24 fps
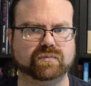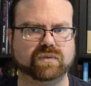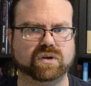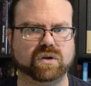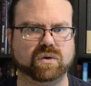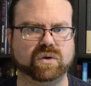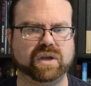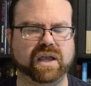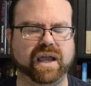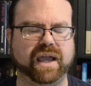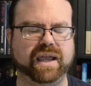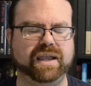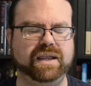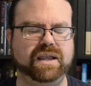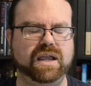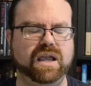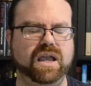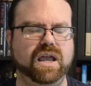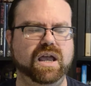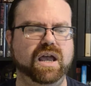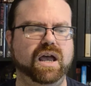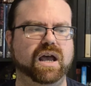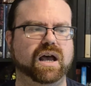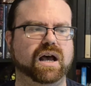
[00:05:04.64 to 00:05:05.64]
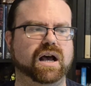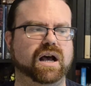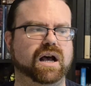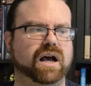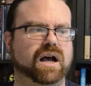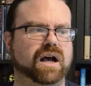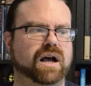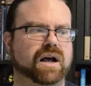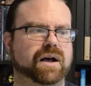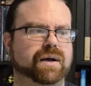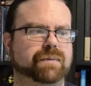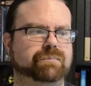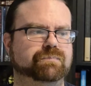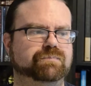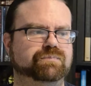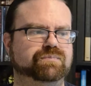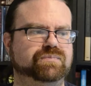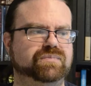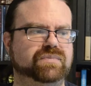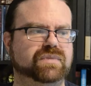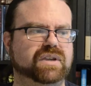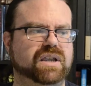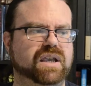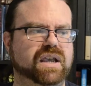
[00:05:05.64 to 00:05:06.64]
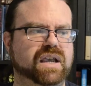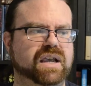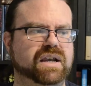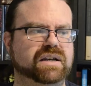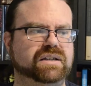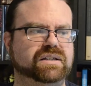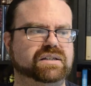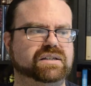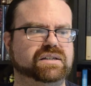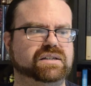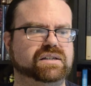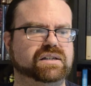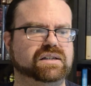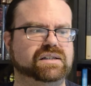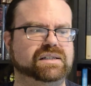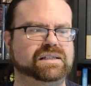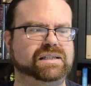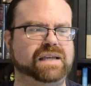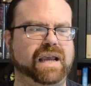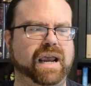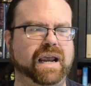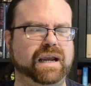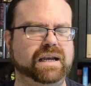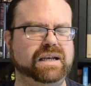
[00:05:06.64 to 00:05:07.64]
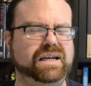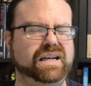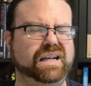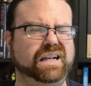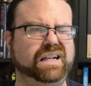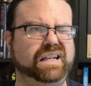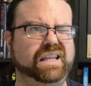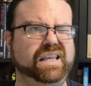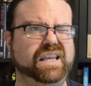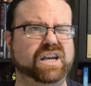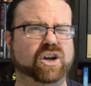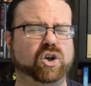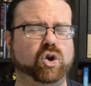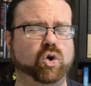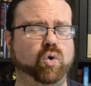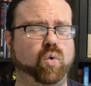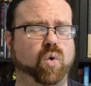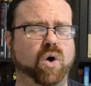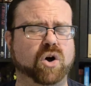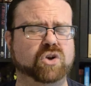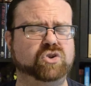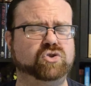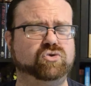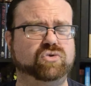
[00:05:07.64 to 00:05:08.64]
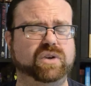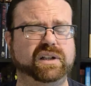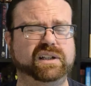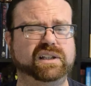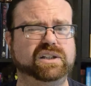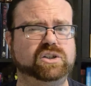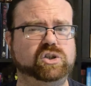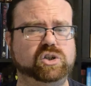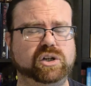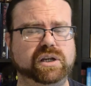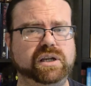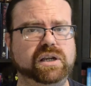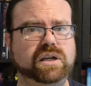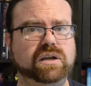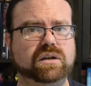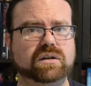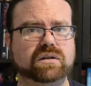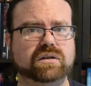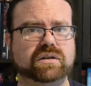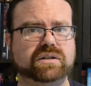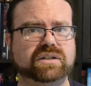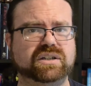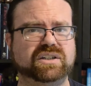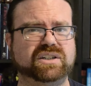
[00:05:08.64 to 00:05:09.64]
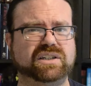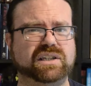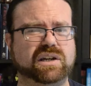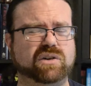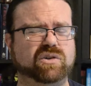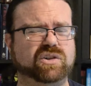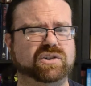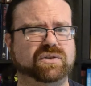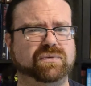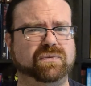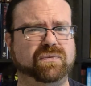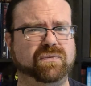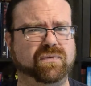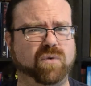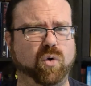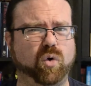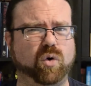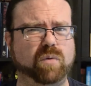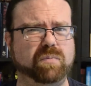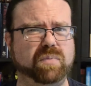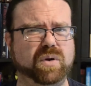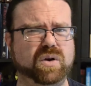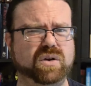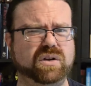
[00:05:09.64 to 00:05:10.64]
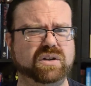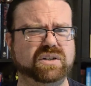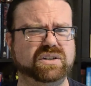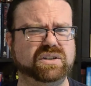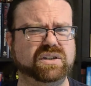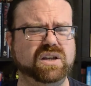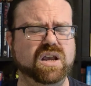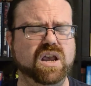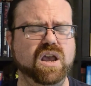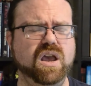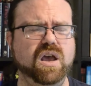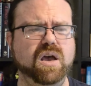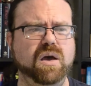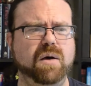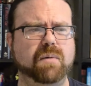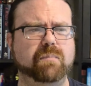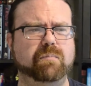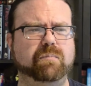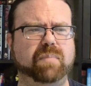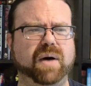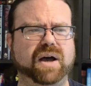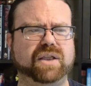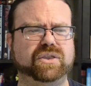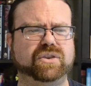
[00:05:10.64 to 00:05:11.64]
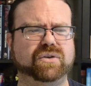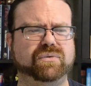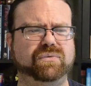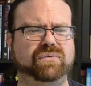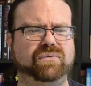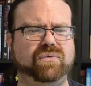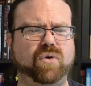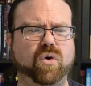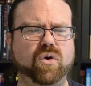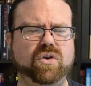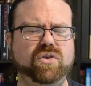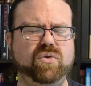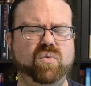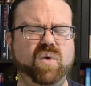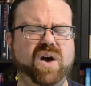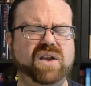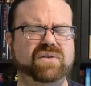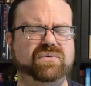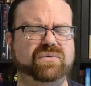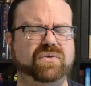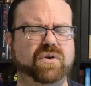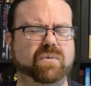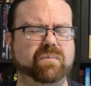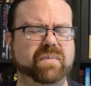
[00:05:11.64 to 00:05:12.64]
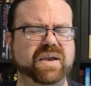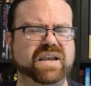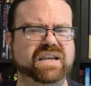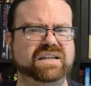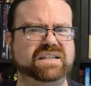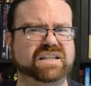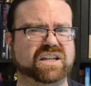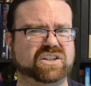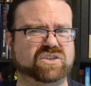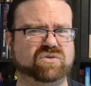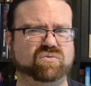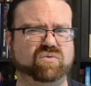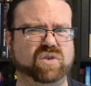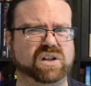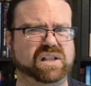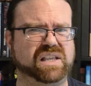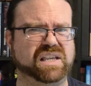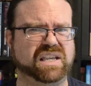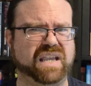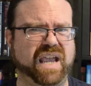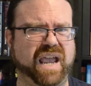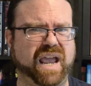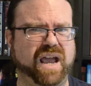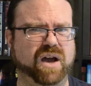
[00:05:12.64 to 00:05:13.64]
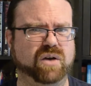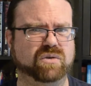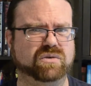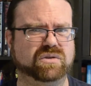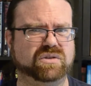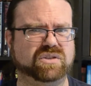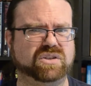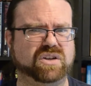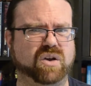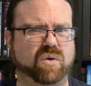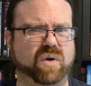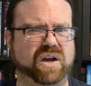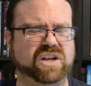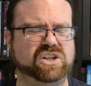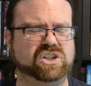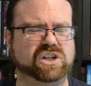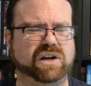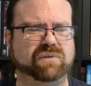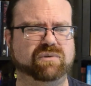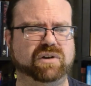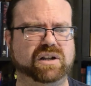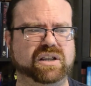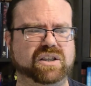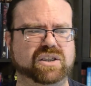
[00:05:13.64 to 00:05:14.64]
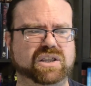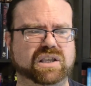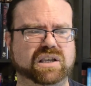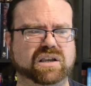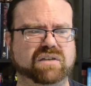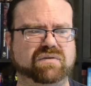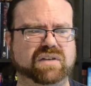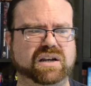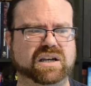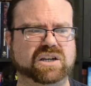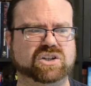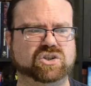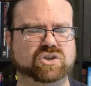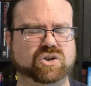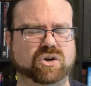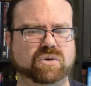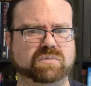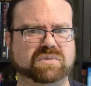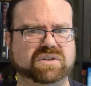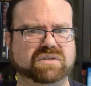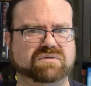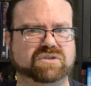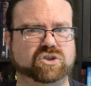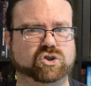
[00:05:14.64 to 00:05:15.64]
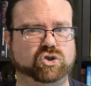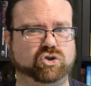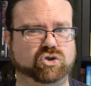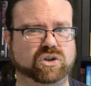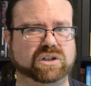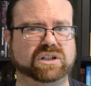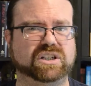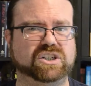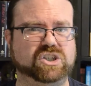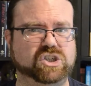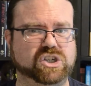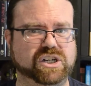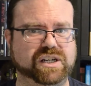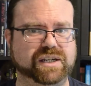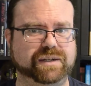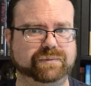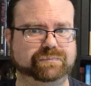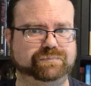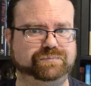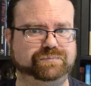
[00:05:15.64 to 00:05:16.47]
Okay, it's technically a quadrilogy. It's a series of 4 books, but the 4th one for me doesn't really count, so I generally think of it in terms of a trilogy.